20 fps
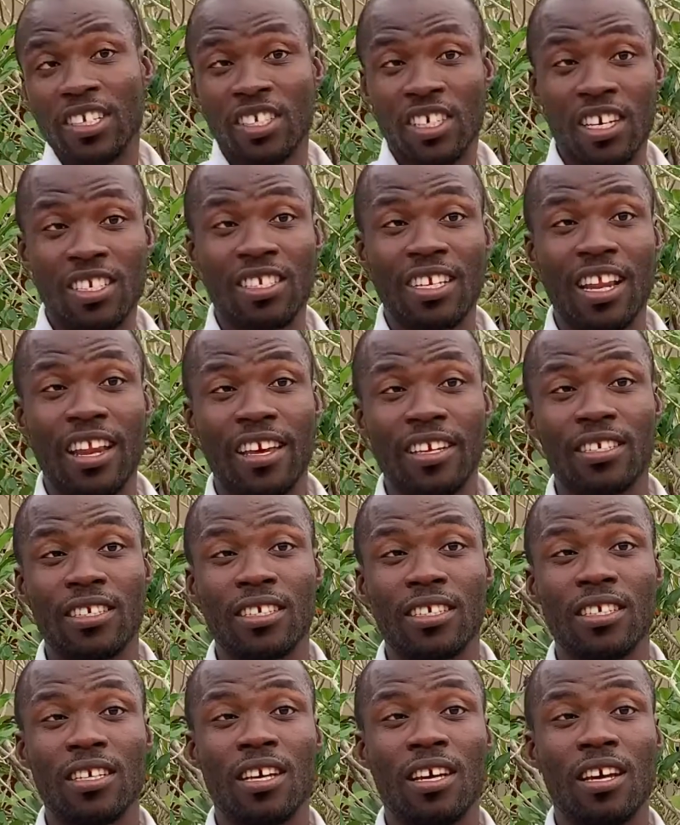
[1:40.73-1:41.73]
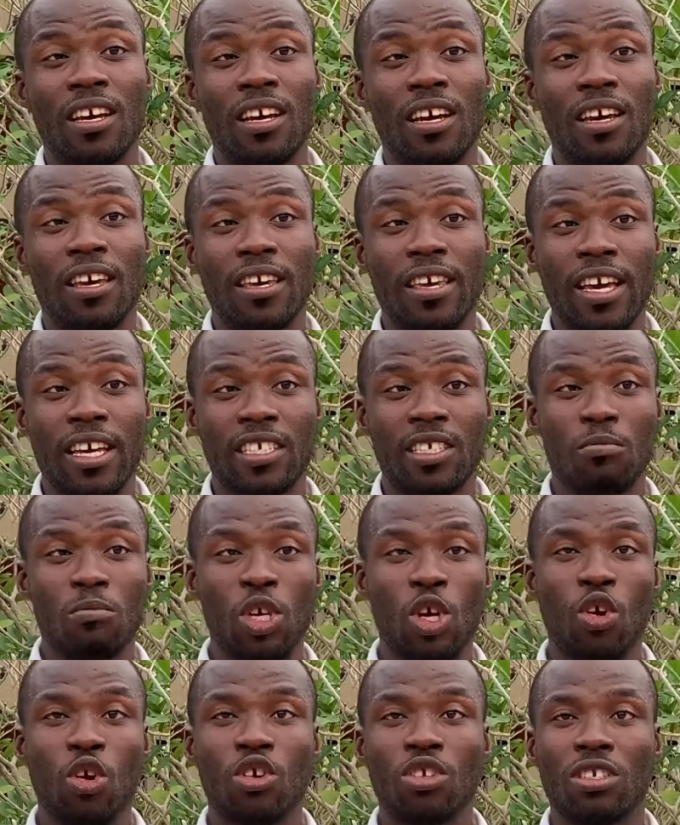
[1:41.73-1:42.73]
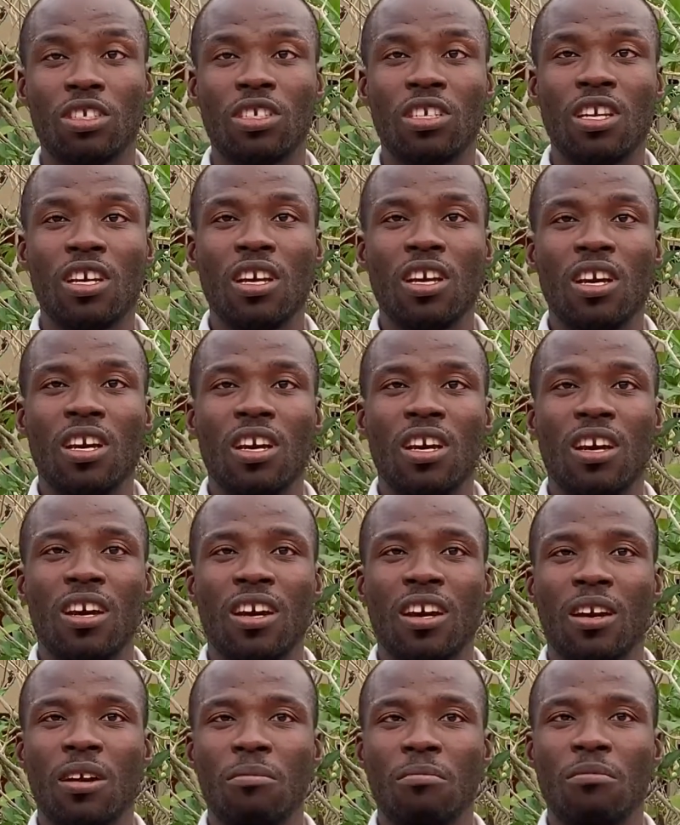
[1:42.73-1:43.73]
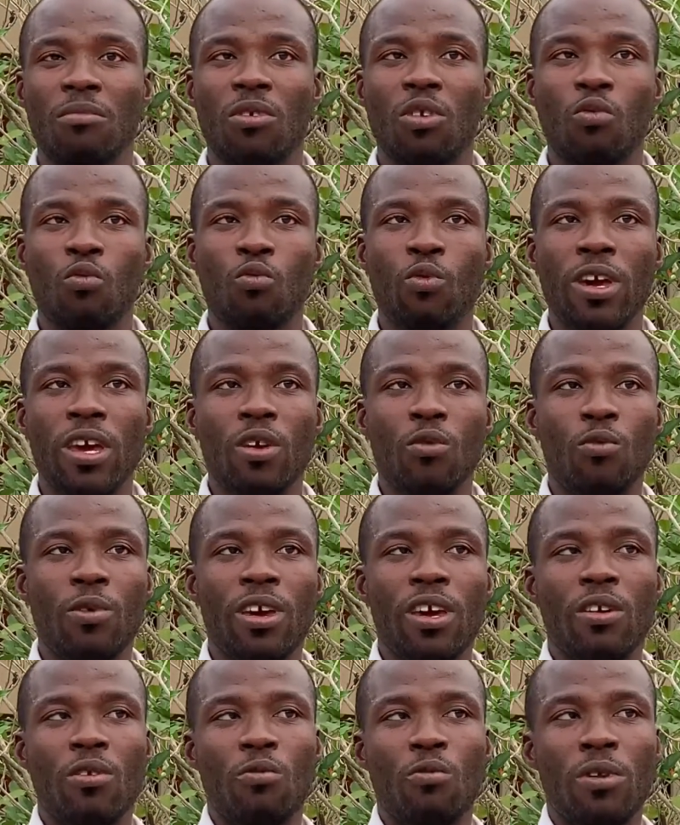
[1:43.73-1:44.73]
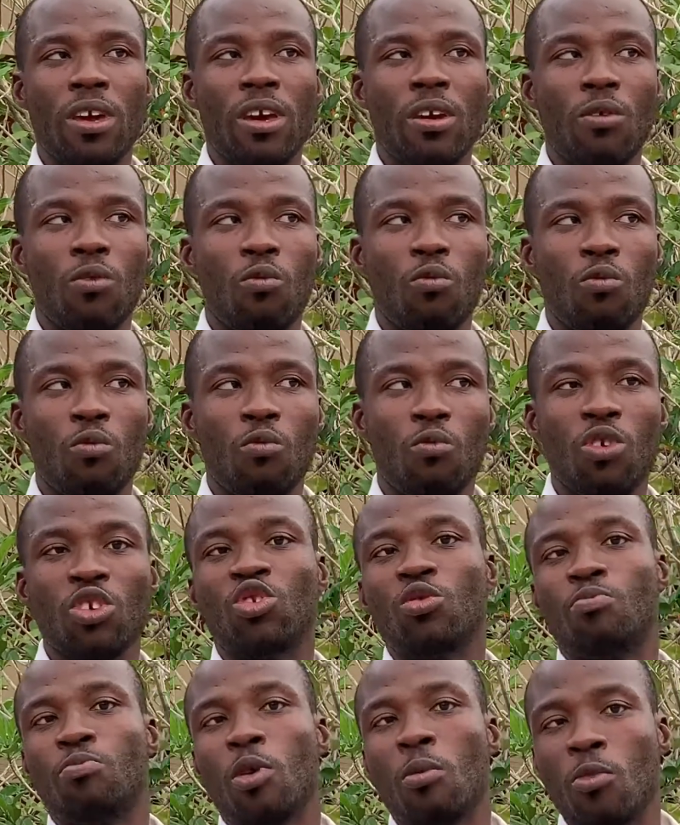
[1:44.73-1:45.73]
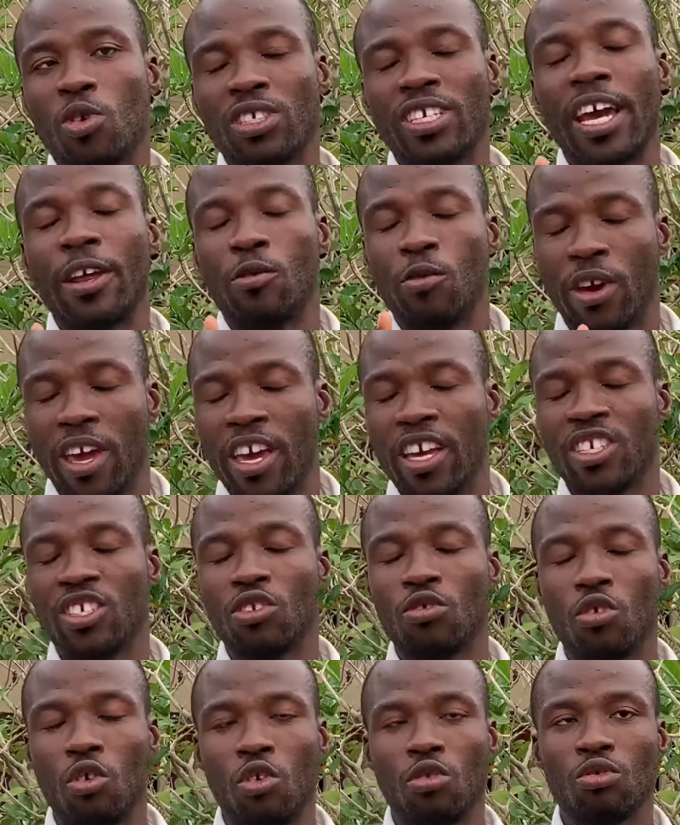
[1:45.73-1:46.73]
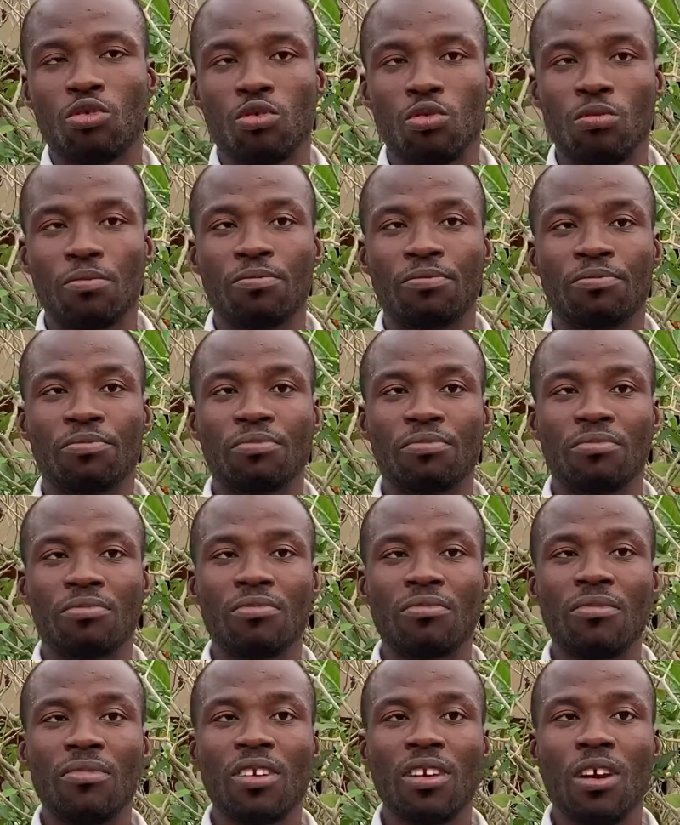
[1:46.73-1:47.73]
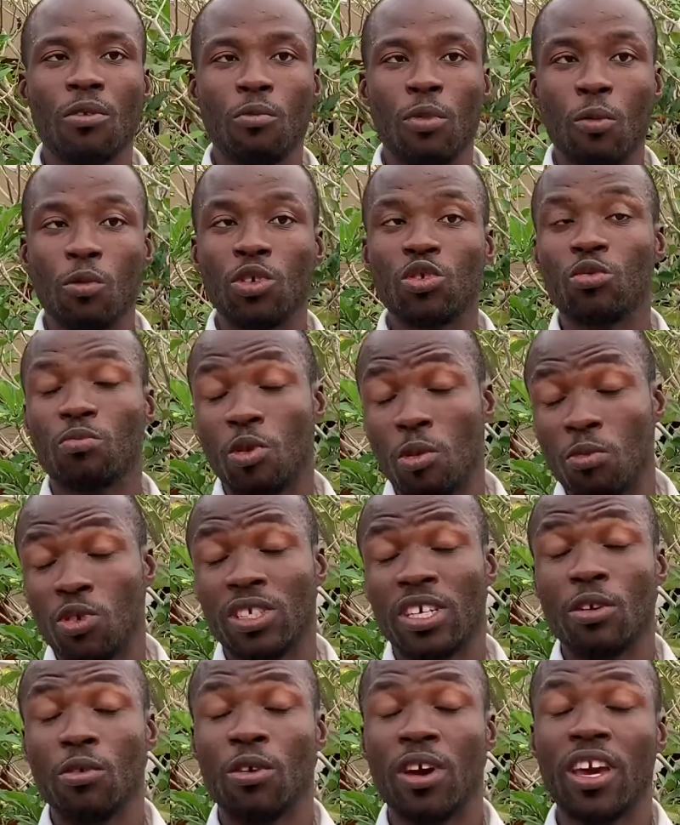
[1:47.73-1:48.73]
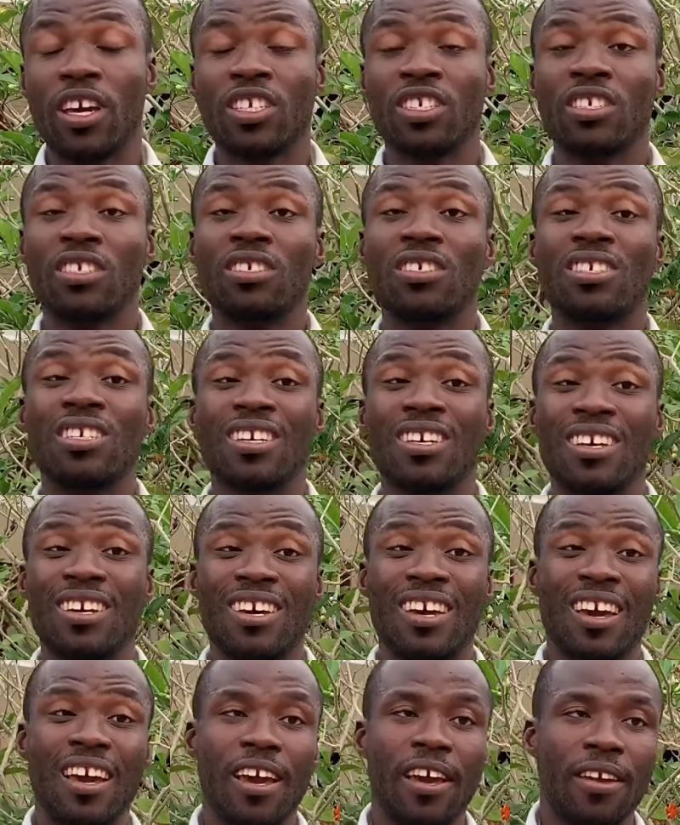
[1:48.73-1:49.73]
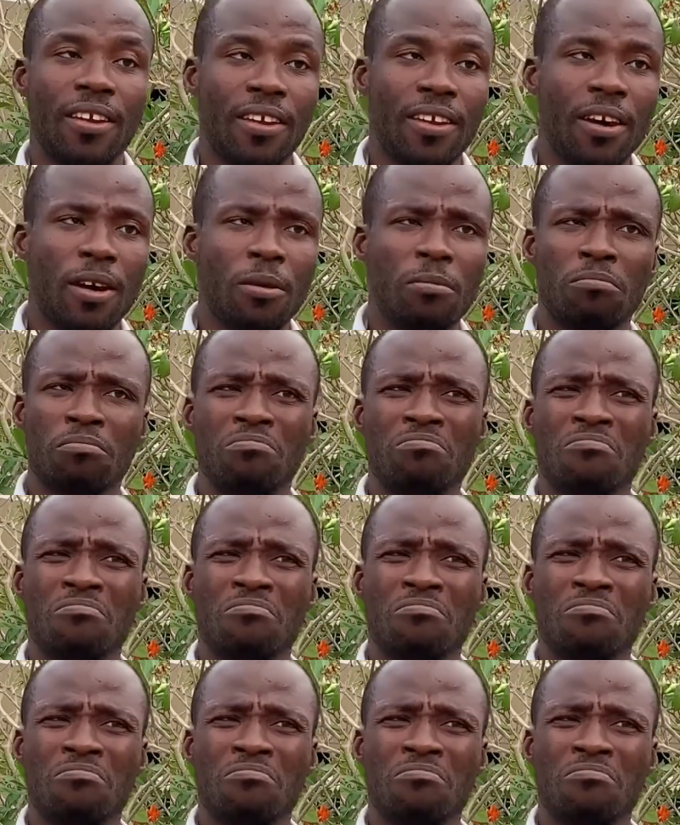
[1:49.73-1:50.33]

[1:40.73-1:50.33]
chancellors. Yes, because um, we, we, we want to promote education also. We want to promote education and um,